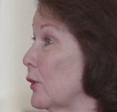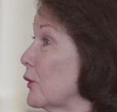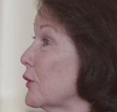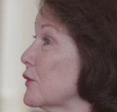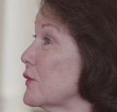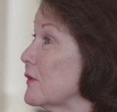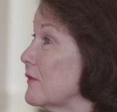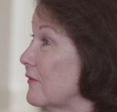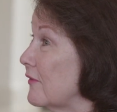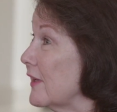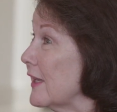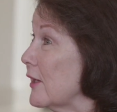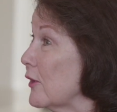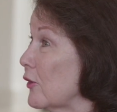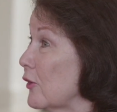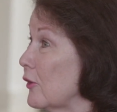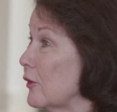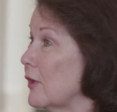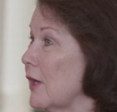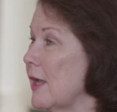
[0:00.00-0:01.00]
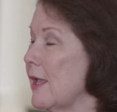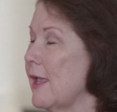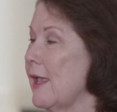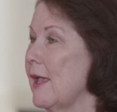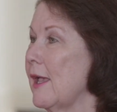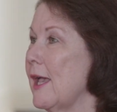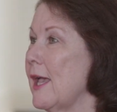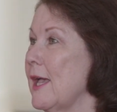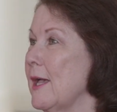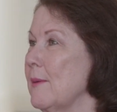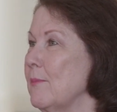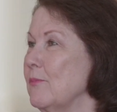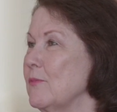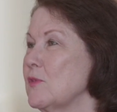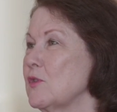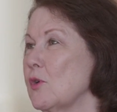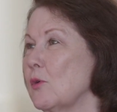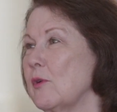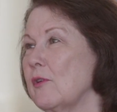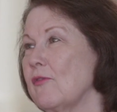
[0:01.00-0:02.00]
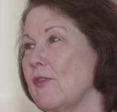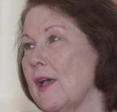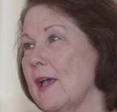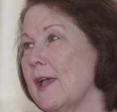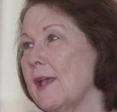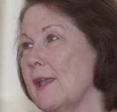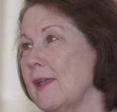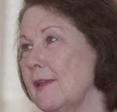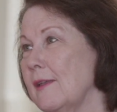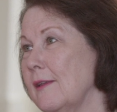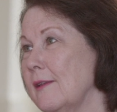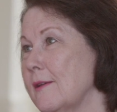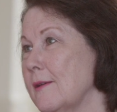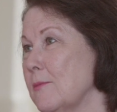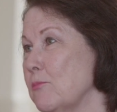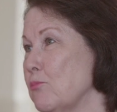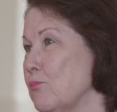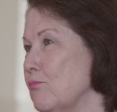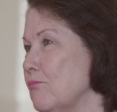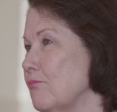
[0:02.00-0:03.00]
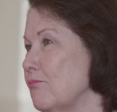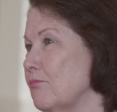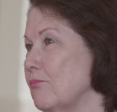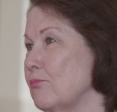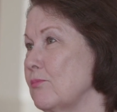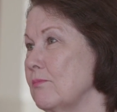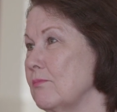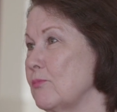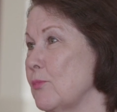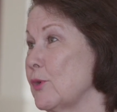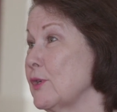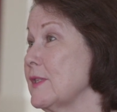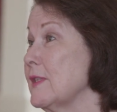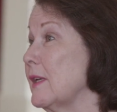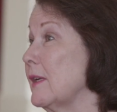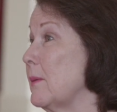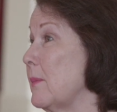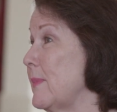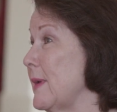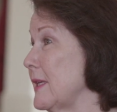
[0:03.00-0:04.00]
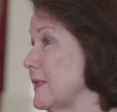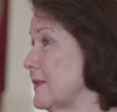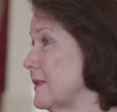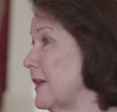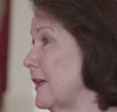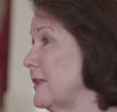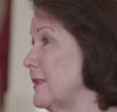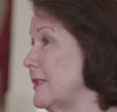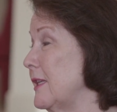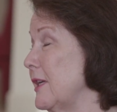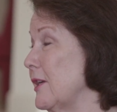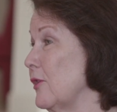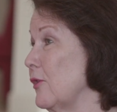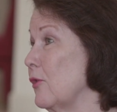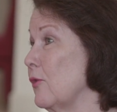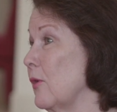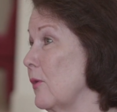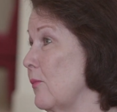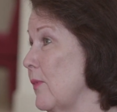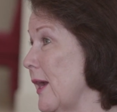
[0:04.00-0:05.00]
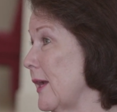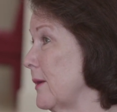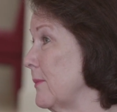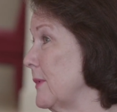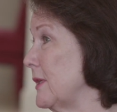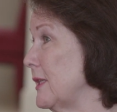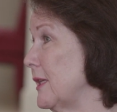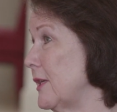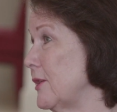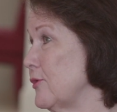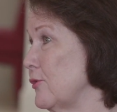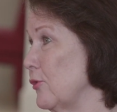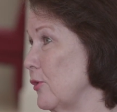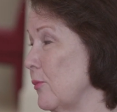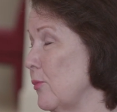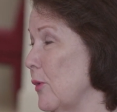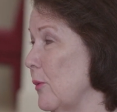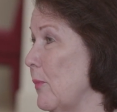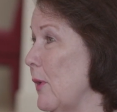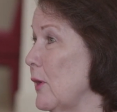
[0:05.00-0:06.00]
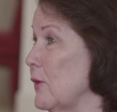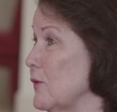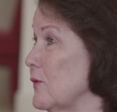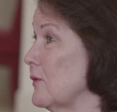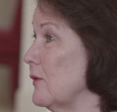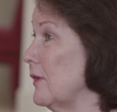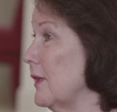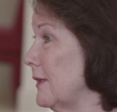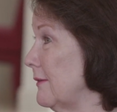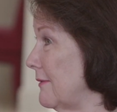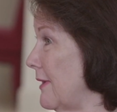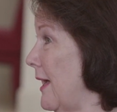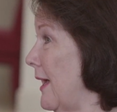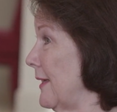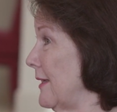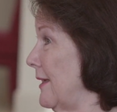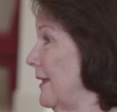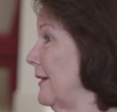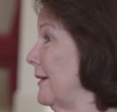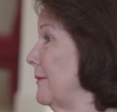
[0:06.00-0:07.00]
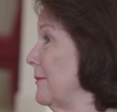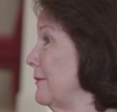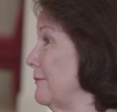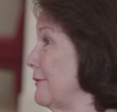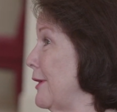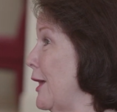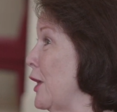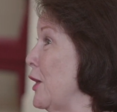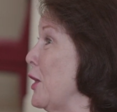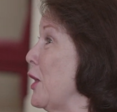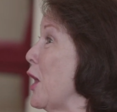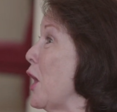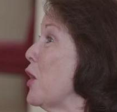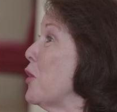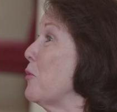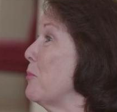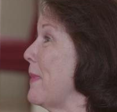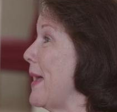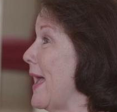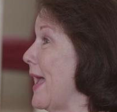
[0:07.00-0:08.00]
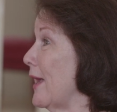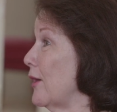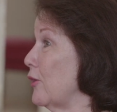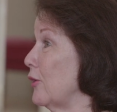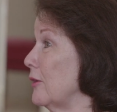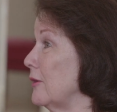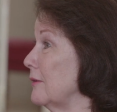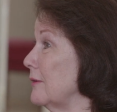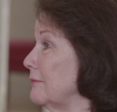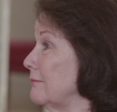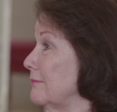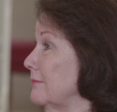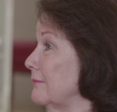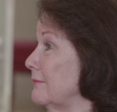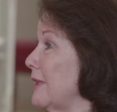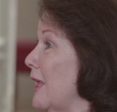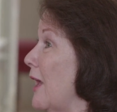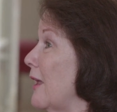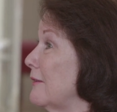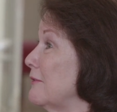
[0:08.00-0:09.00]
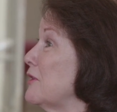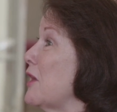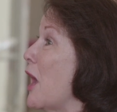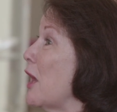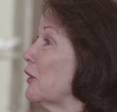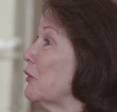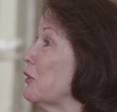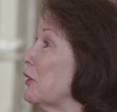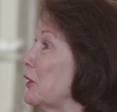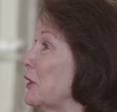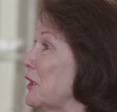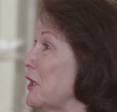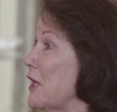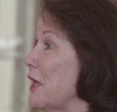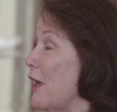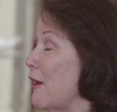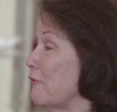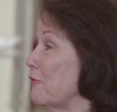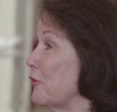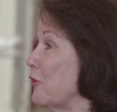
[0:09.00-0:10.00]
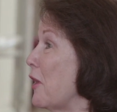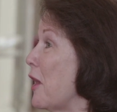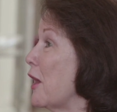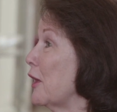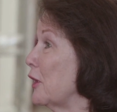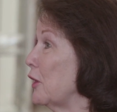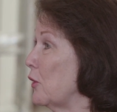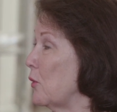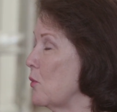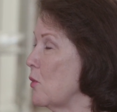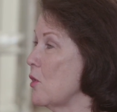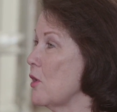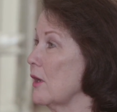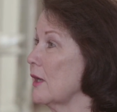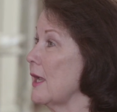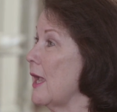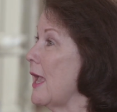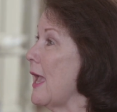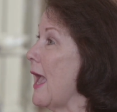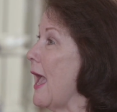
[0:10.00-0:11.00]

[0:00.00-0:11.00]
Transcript: persevere. So if I present a best idea or a recommendation or a proposal and I get a no back or not good enough or not going to work,